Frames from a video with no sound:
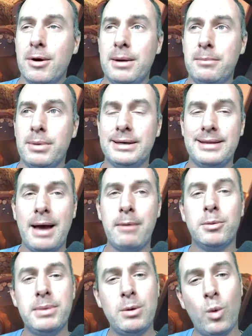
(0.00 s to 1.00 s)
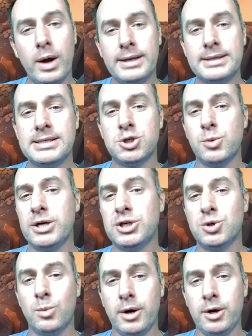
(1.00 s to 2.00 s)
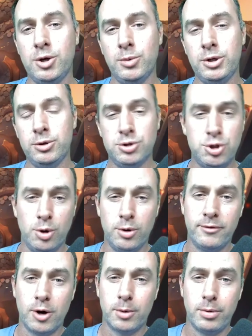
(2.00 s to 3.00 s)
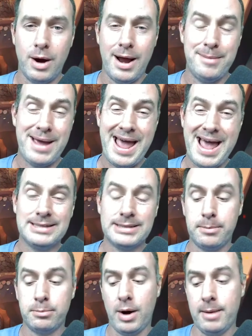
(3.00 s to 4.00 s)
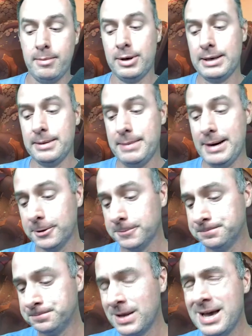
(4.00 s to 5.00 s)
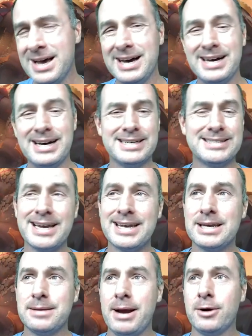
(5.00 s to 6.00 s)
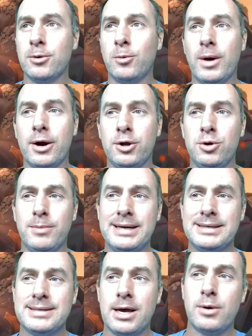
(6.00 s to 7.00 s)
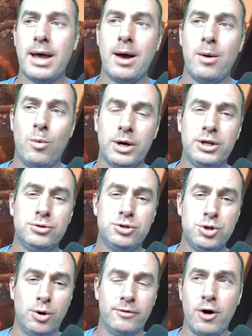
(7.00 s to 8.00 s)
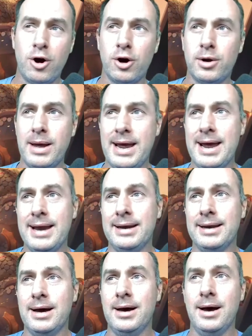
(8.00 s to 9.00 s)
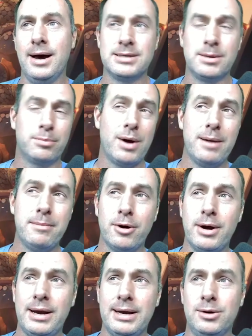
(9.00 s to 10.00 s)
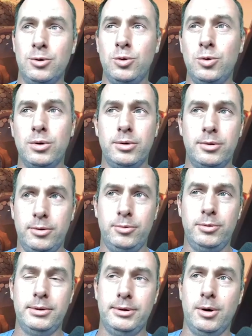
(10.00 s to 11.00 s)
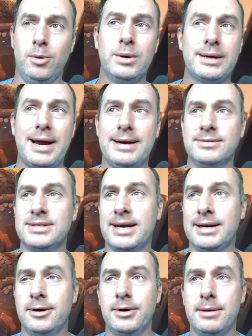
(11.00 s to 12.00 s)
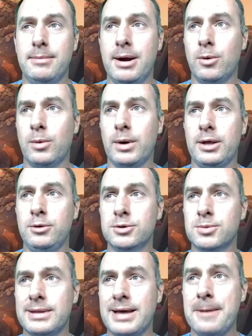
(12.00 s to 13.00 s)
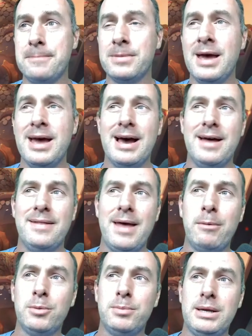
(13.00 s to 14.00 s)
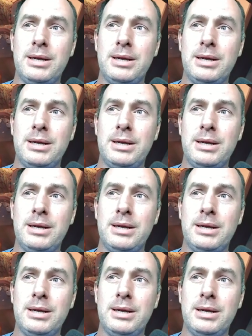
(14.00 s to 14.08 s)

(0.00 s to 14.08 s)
pairing, but that would be one situation where you would use Joan of Arc Prime as a primary commander. A second commander where you might say, okay, I want to use Joan of Arc and as a primary, and who would, what kind of secondary commander would I use with that? And that